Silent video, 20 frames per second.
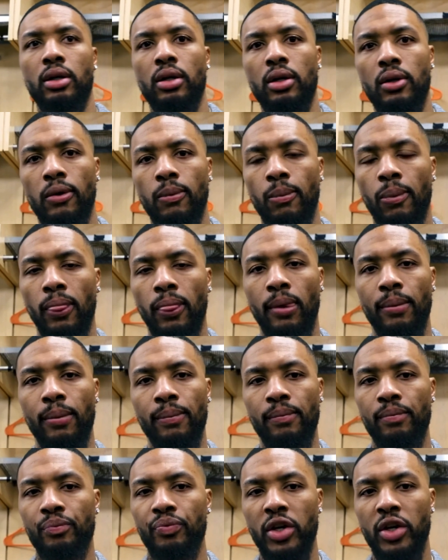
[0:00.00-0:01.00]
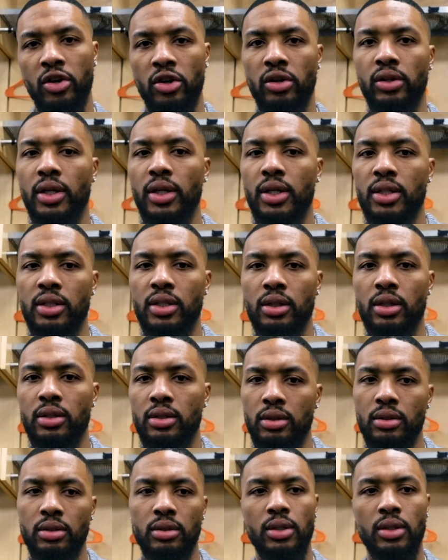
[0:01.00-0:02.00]
Um, and early in the
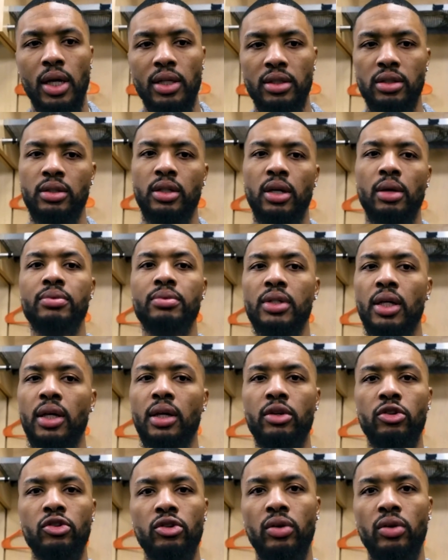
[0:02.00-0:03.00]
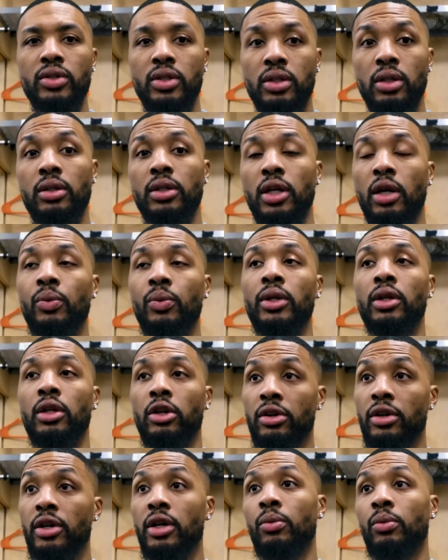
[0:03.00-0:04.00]
season, I just kept saying, you know, it's good that we
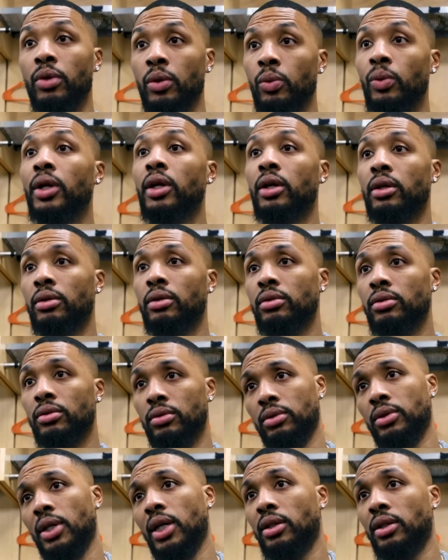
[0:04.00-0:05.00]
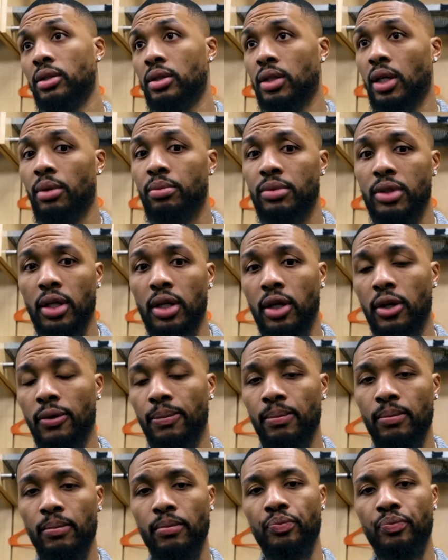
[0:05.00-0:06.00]
learning and we winning at the same
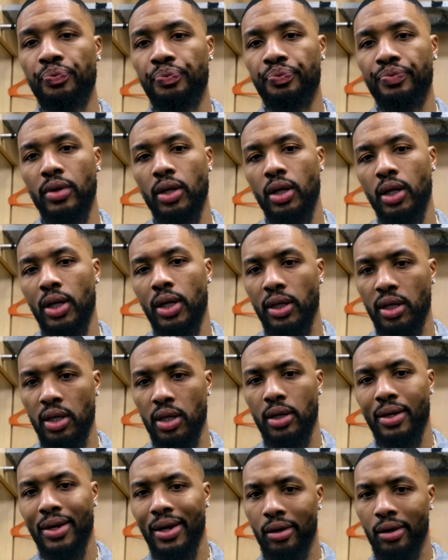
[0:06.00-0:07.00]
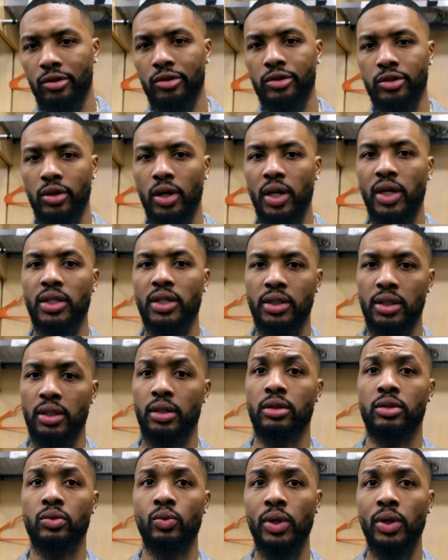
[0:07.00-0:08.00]
time. And I think now you're starting to
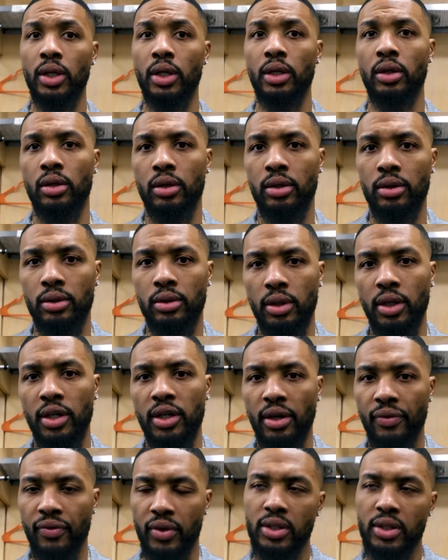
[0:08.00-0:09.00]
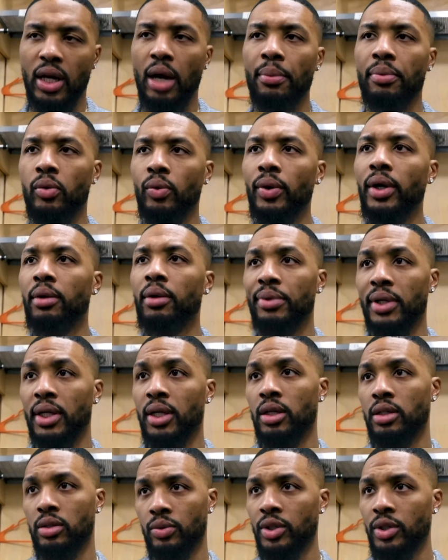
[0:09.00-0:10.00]
see us win in a, a different type of way
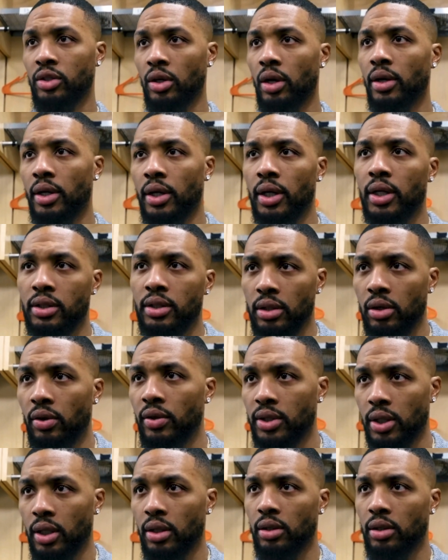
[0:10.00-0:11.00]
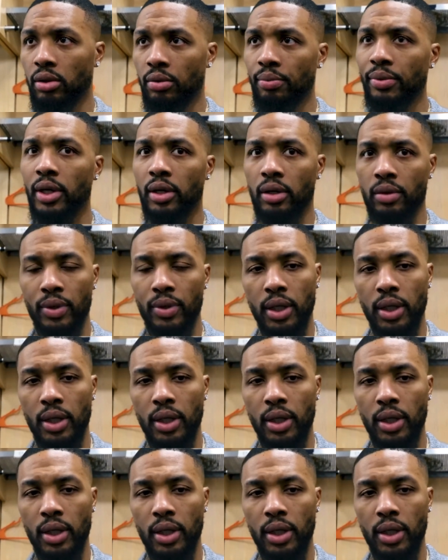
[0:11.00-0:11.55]
because we're starting to get to know each other a little better.